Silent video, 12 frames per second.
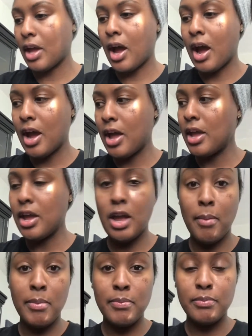I
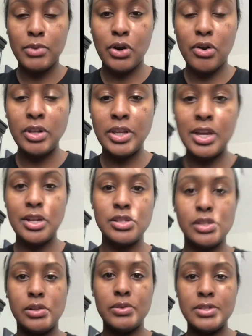am currently
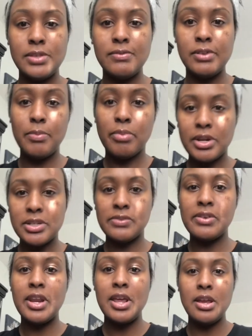exclusively
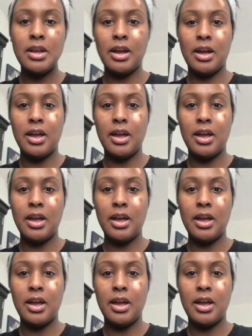breastfeeding.